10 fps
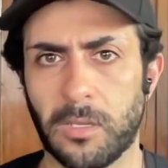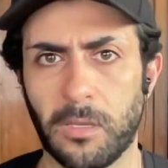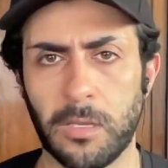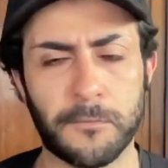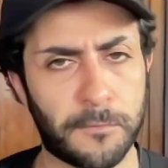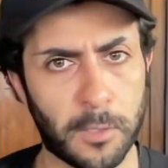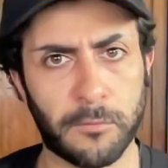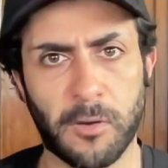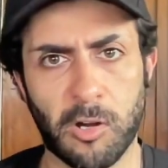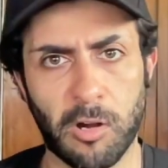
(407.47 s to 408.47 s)
in front
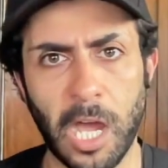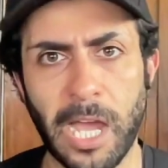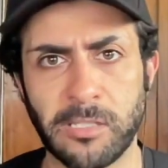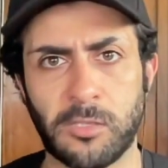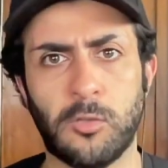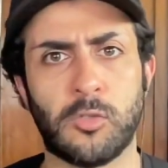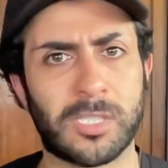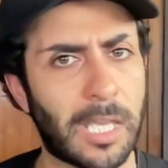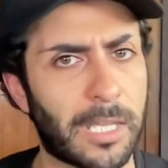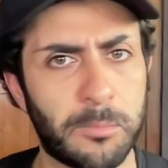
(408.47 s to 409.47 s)
of our eyes,
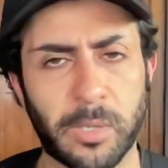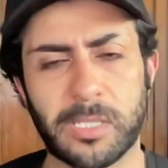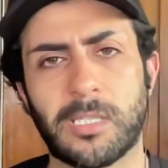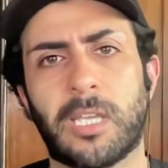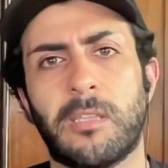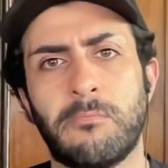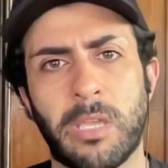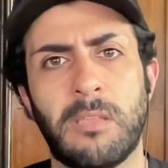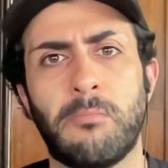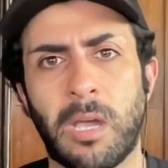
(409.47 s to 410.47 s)
second by second,
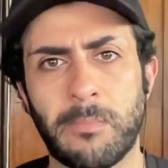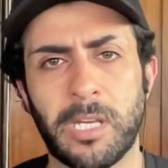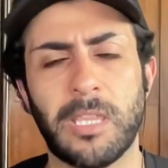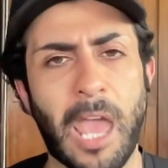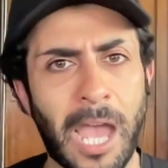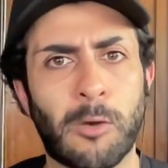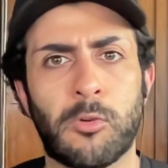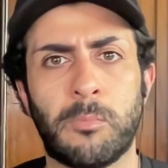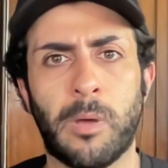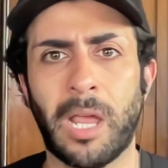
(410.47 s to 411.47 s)
minute by minute,
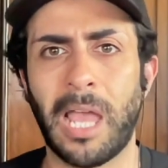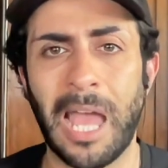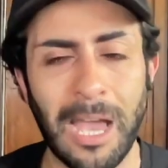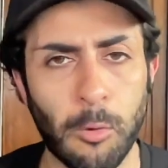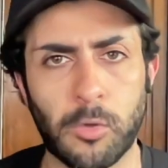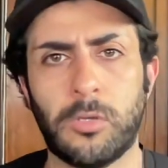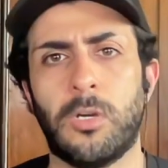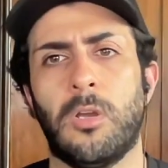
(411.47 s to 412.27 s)
hour by hour,